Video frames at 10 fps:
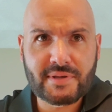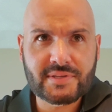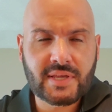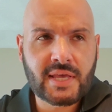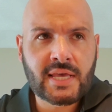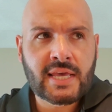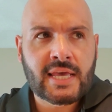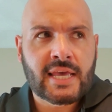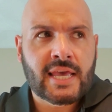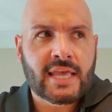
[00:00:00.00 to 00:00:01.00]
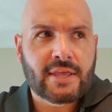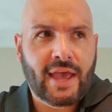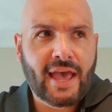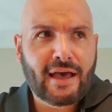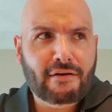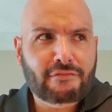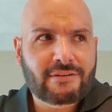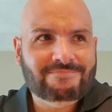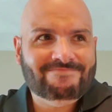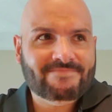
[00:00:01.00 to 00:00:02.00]
is you have
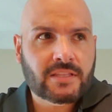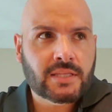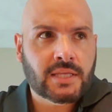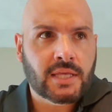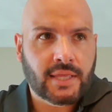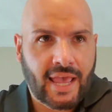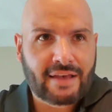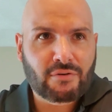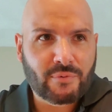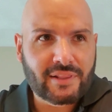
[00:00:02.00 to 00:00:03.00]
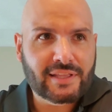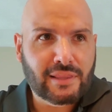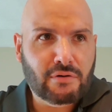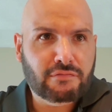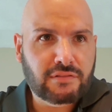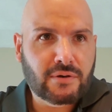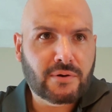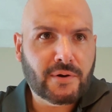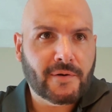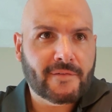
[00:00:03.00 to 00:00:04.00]
a really low
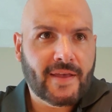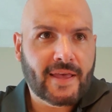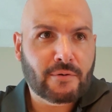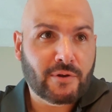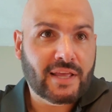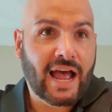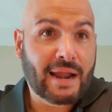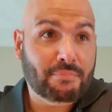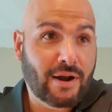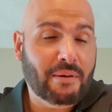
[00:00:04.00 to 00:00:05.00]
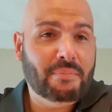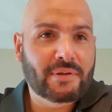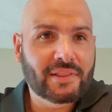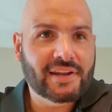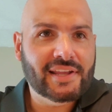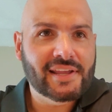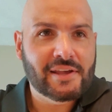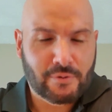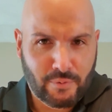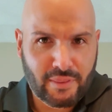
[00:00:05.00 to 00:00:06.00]
floor and a really high probability
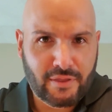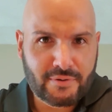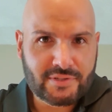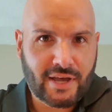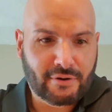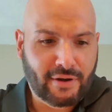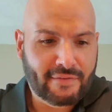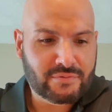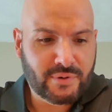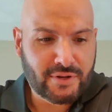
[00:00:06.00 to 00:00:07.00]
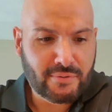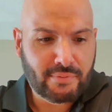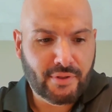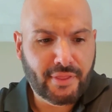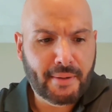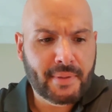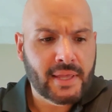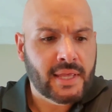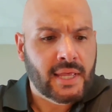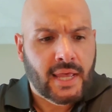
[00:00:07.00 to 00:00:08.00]
with those autographs when you do pull them.
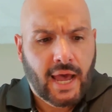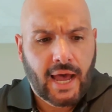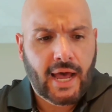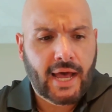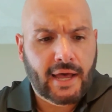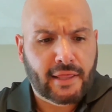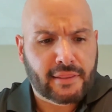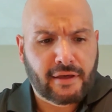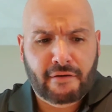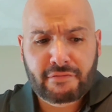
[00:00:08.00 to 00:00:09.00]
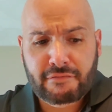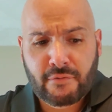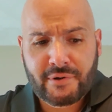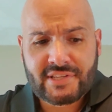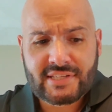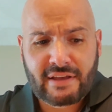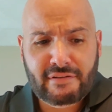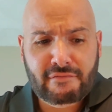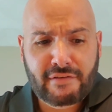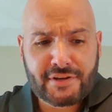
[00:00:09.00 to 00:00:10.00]
Of the
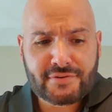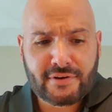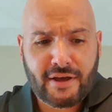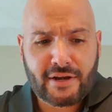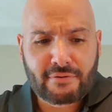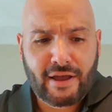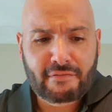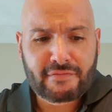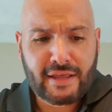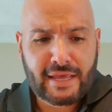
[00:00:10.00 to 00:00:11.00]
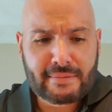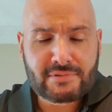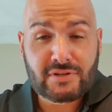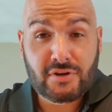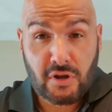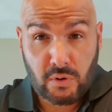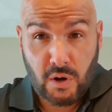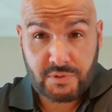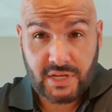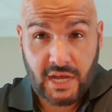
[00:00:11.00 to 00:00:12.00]
47 veteran autograph names, no
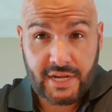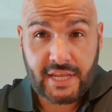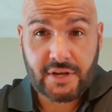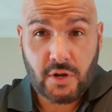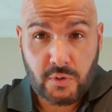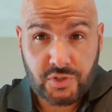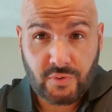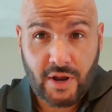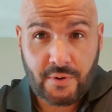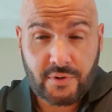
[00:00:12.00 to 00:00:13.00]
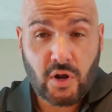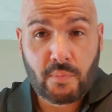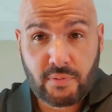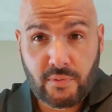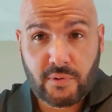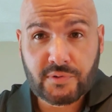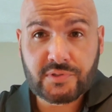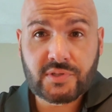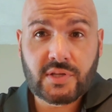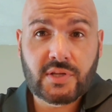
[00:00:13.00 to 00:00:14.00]
Ohtani, no Trout, no
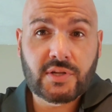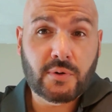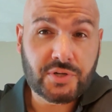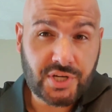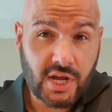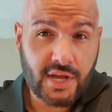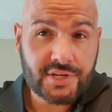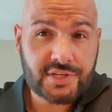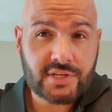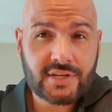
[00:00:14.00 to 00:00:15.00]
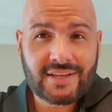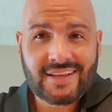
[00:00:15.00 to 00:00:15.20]
Pujols, no Judge.